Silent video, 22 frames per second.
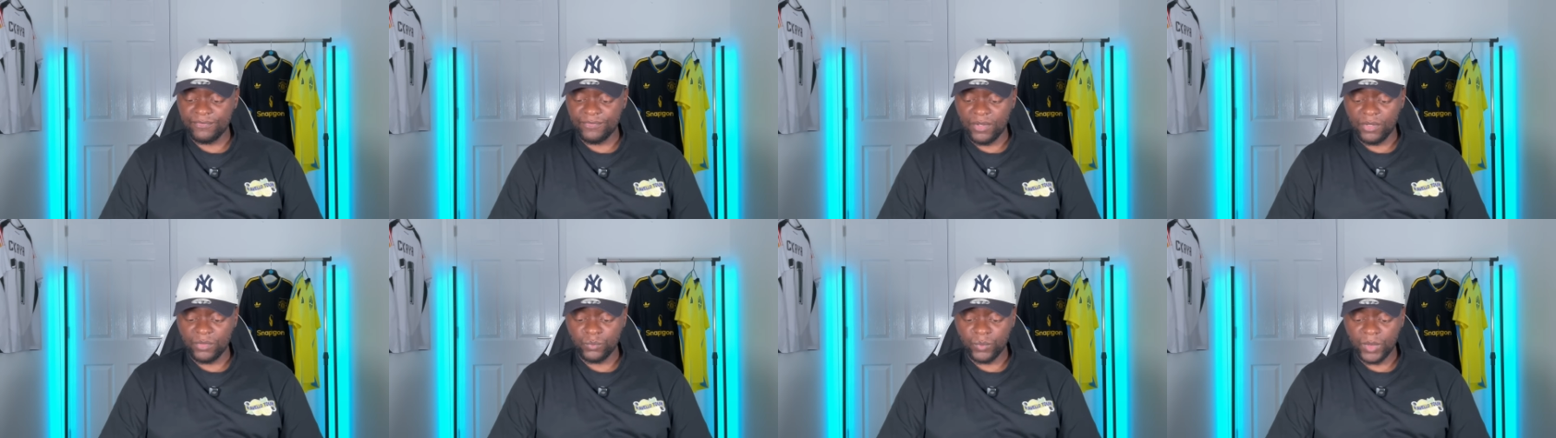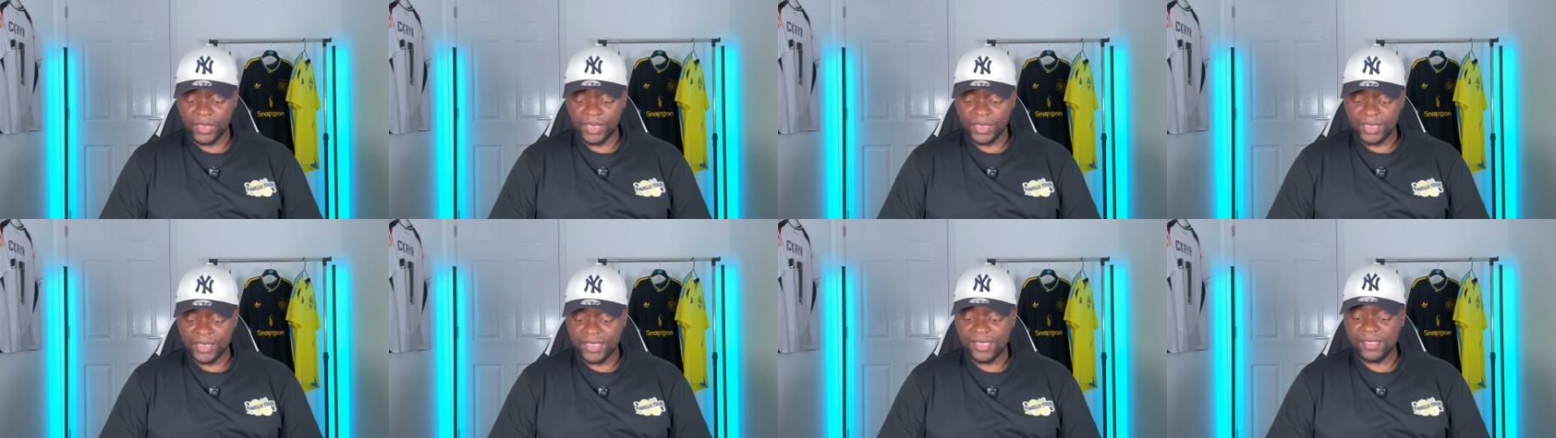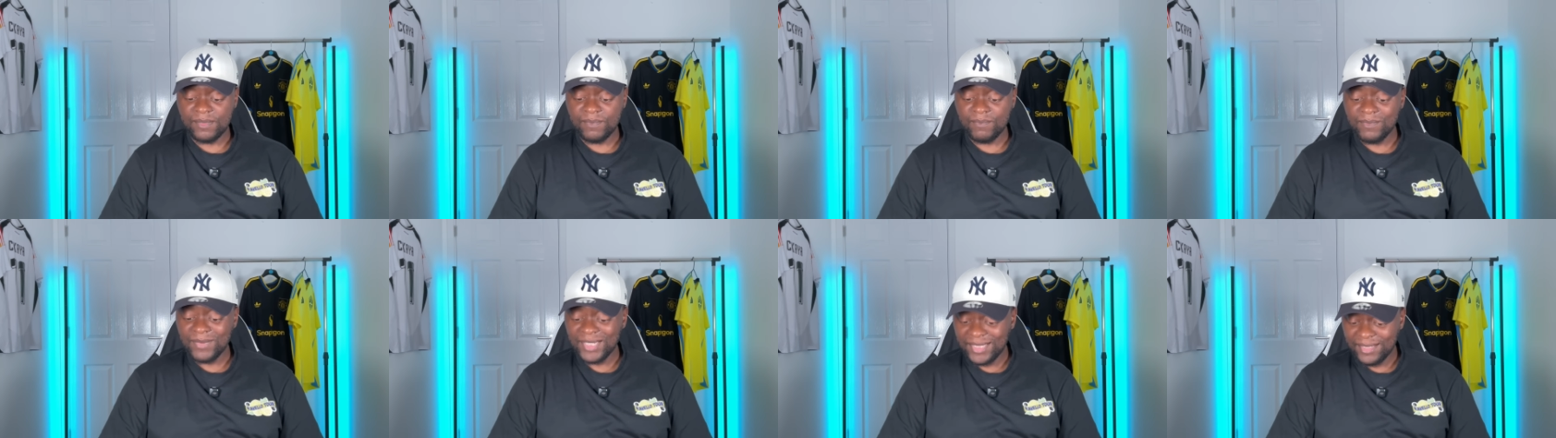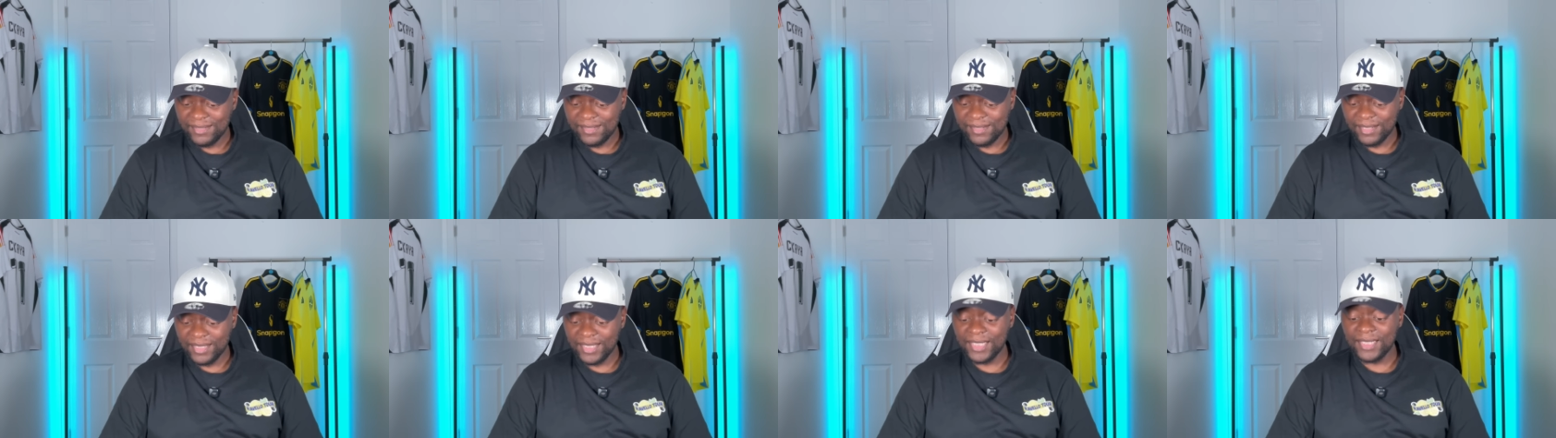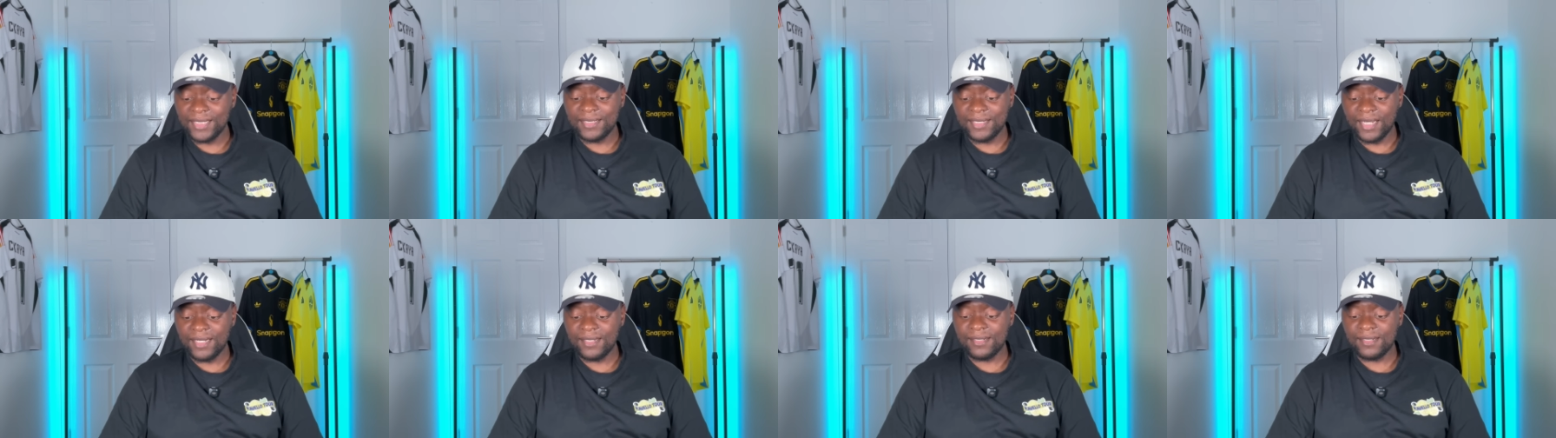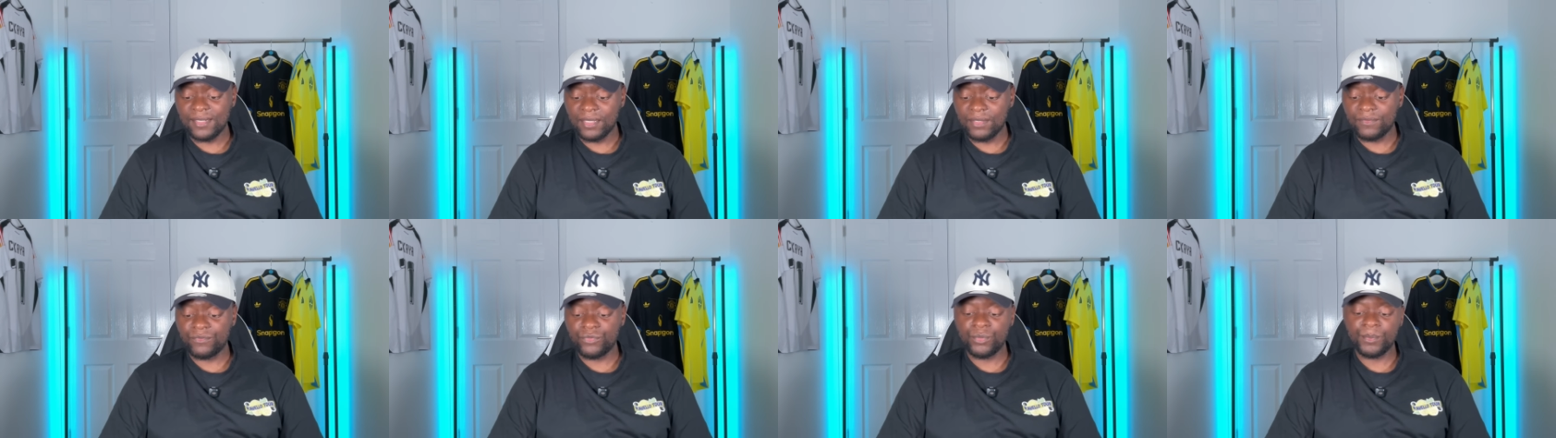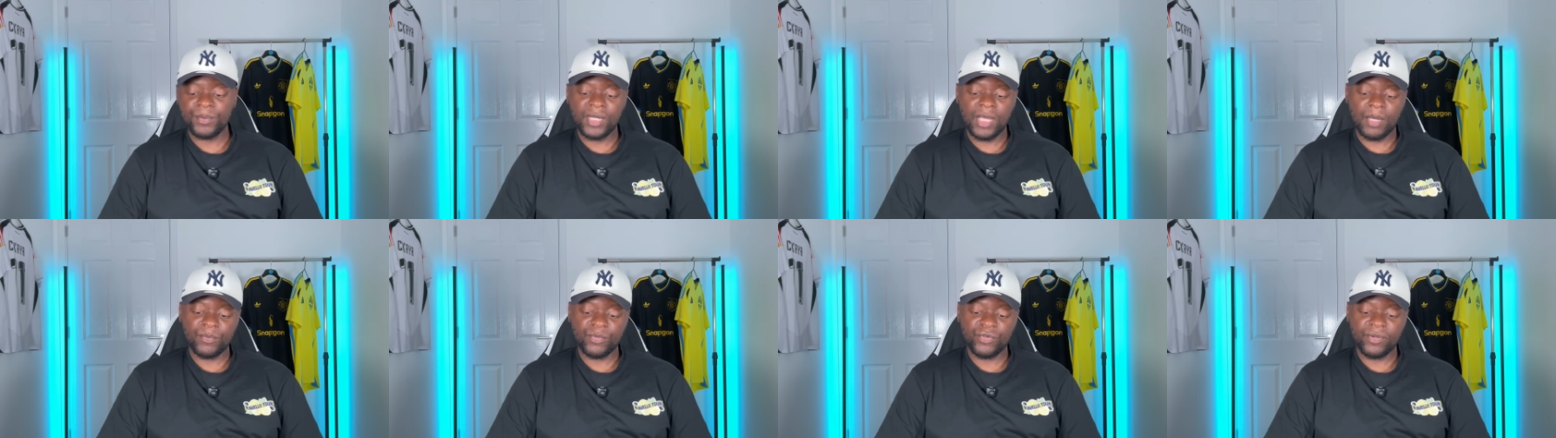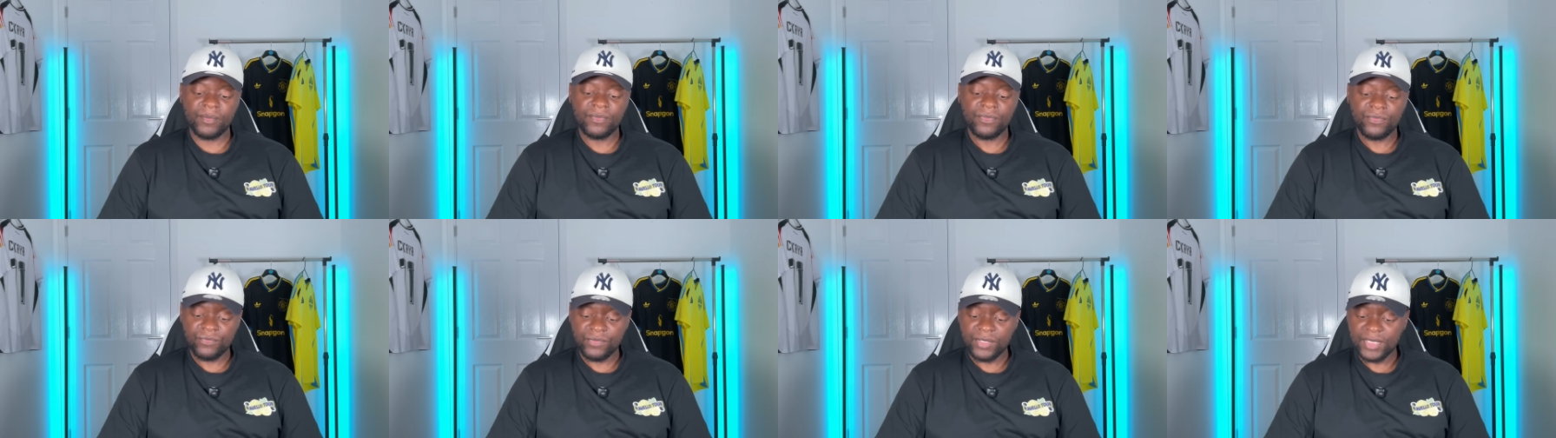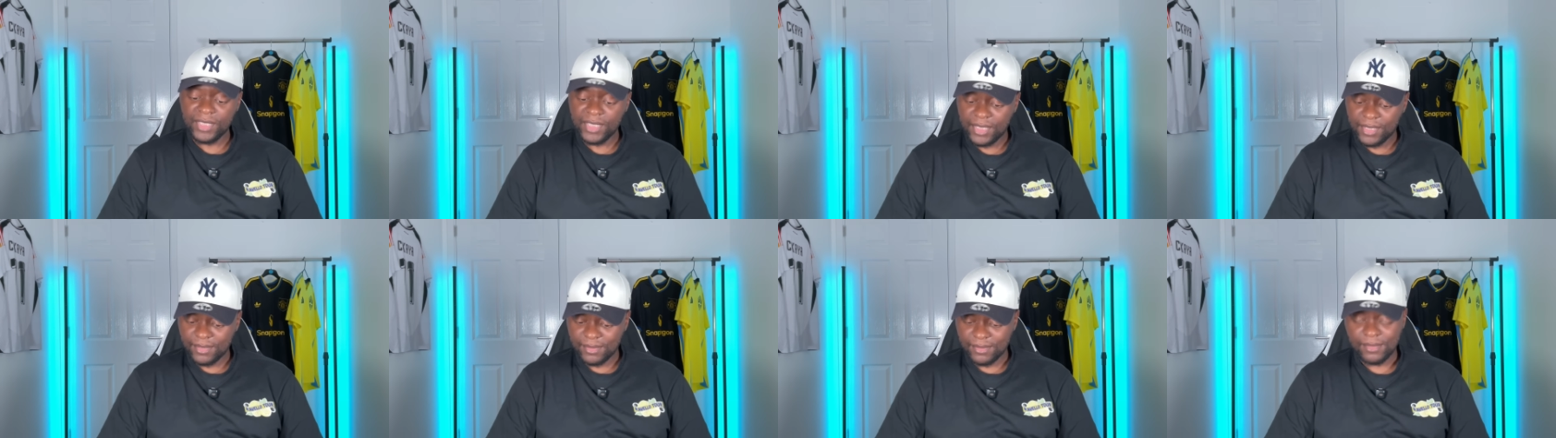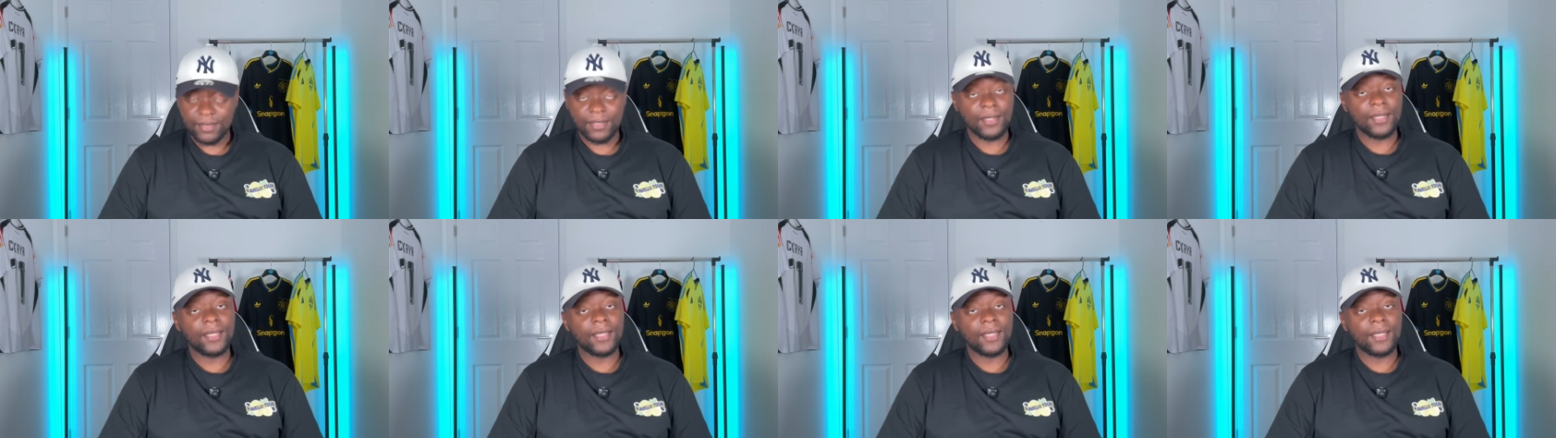on whether this means he intends to give Ruben Amorim 3 years.